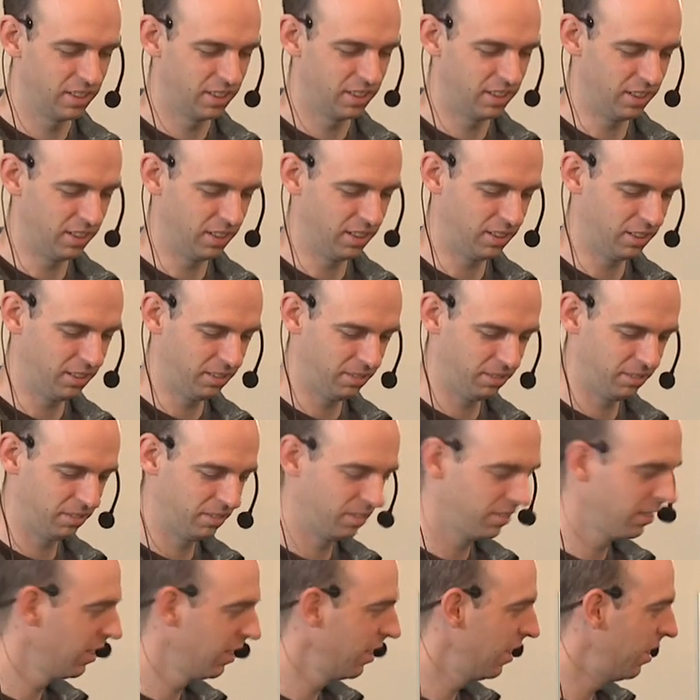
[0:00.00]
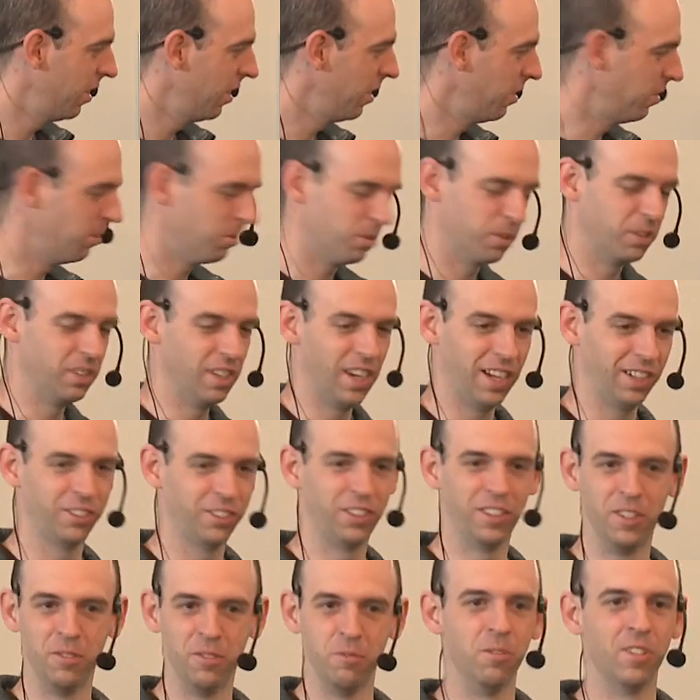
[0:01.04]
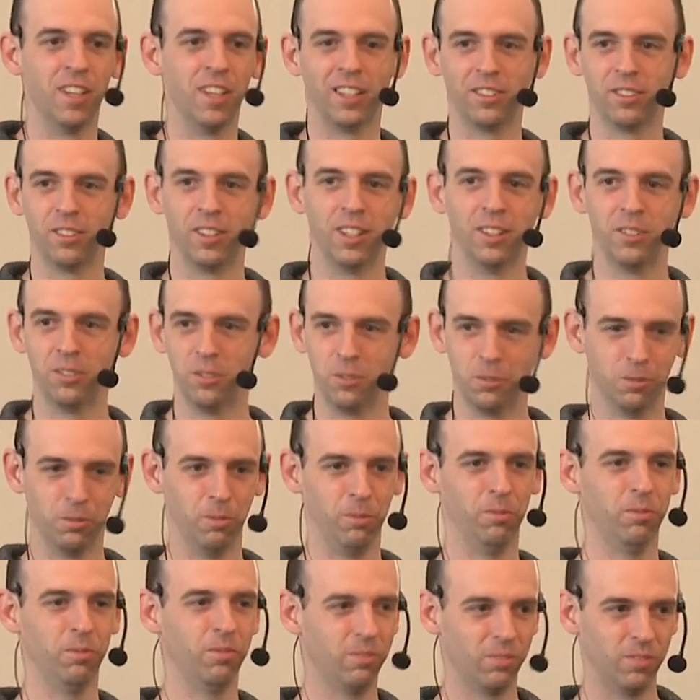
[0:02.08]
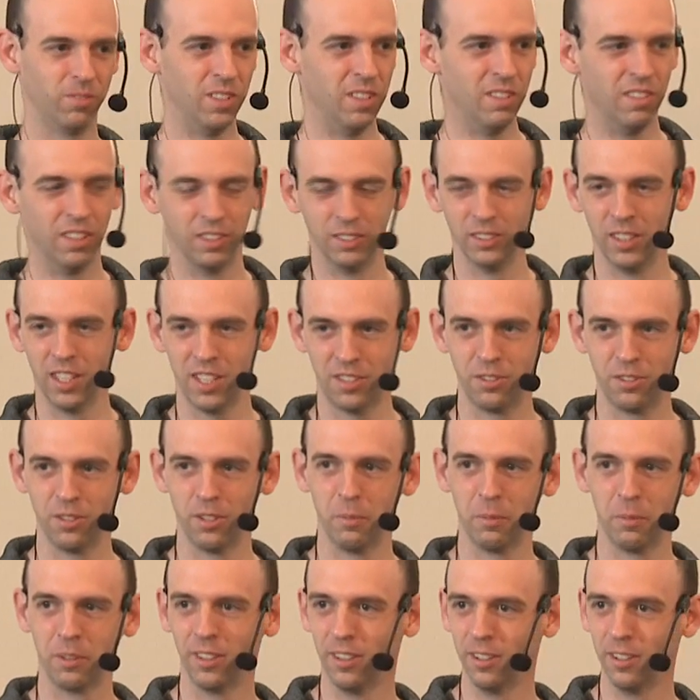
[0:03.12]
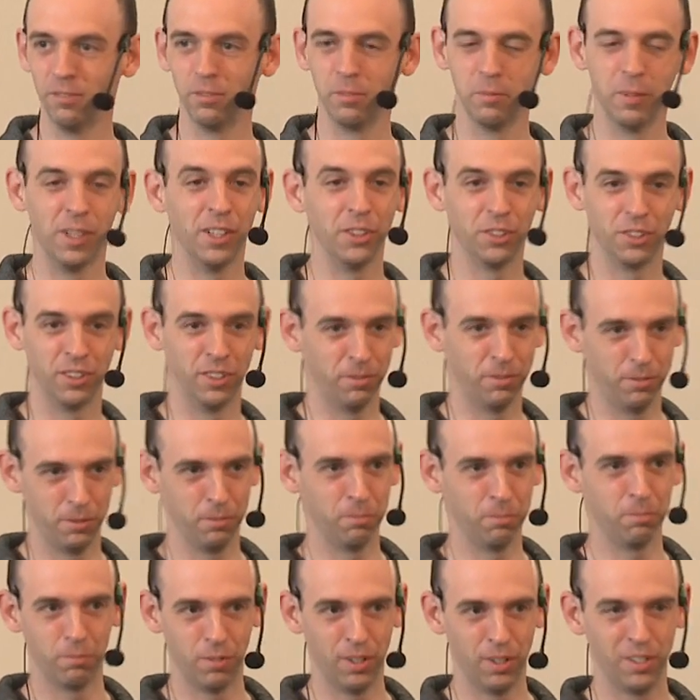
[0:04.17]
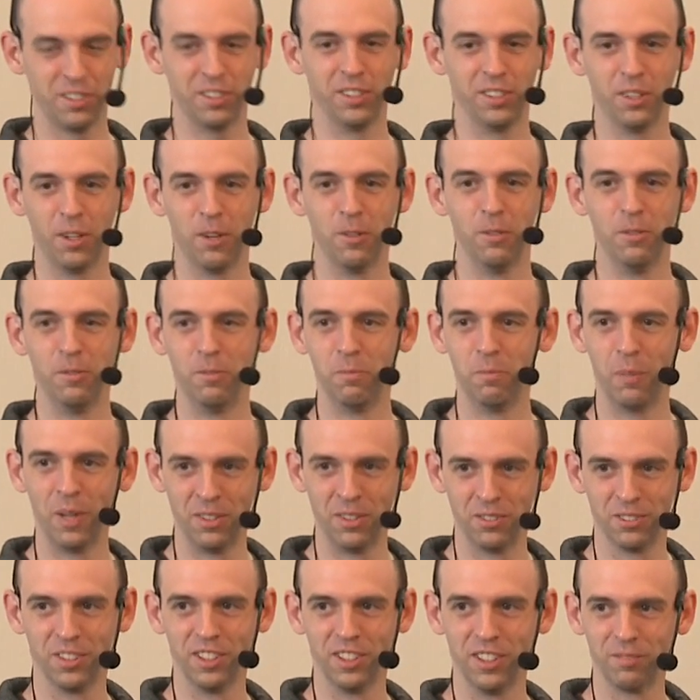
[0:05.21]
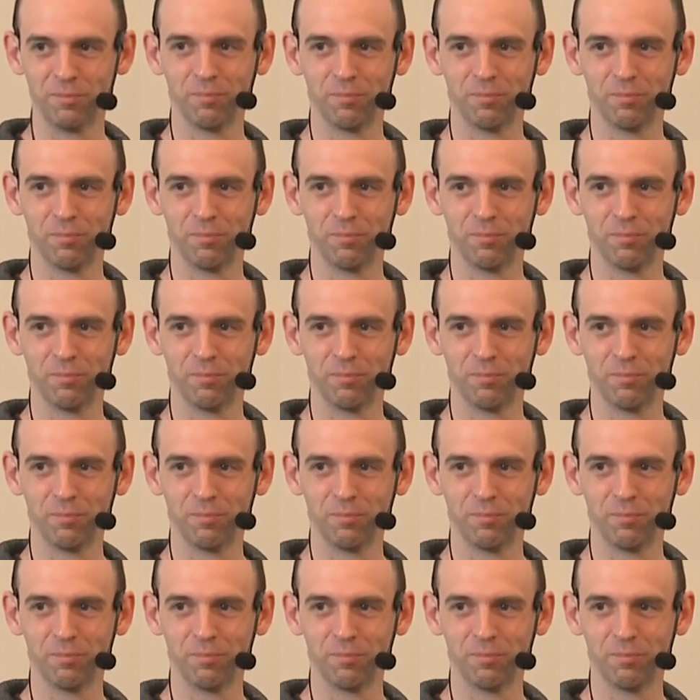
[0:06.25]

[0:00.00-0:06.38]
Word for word: uh, you shouldn't actually use that to get your detailed astronomical information if you're writing code based on it.